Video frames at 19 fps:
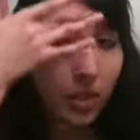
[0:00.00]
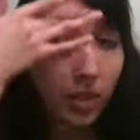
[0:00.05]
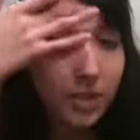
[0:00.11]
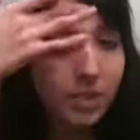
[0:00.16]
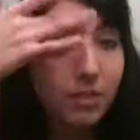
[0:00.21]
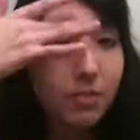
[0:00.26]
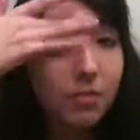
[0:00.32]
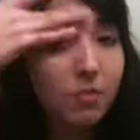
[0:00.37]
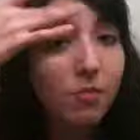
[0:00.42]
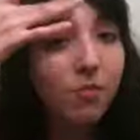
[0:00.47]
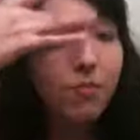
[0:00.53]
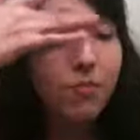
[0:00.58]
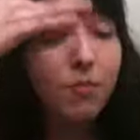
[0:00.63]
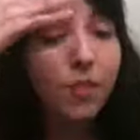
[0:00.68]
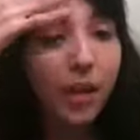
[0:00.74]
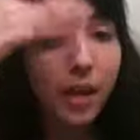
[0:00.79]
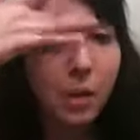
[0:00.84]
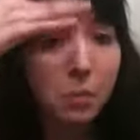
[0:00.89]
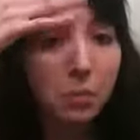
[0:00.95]
It's
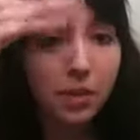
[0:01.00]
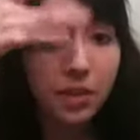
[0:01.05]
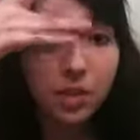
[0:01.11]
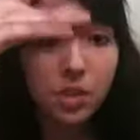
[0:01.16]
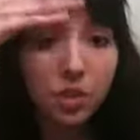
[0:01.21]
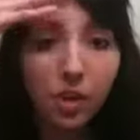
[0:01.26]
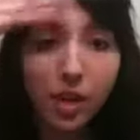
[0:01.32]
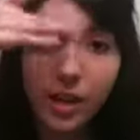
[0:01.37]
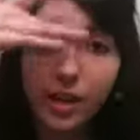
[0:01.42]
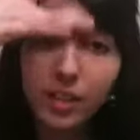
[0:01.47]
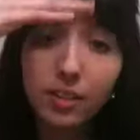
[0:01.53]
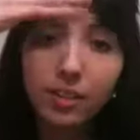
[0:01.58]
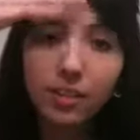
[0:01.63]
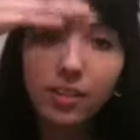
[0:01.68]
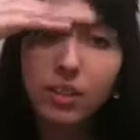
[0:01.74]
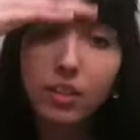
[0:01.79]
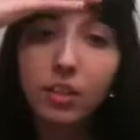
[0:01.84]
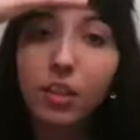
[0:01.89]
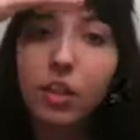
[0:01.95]
a family trait.
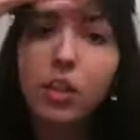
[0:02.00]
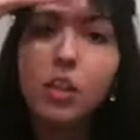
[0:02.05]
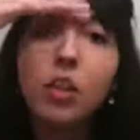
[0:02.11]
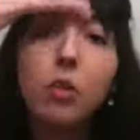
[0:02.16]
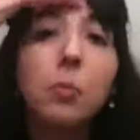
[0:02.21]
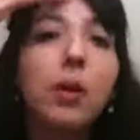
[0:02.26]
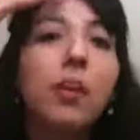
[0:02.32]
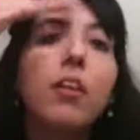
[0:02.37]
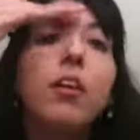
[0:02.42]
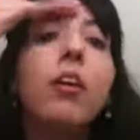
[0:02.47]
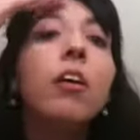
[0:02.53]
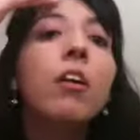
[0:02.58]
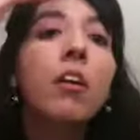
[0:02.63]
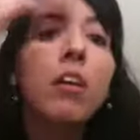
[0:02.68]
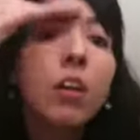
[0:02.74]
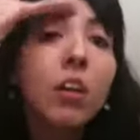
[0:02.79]
Thank you, Mother.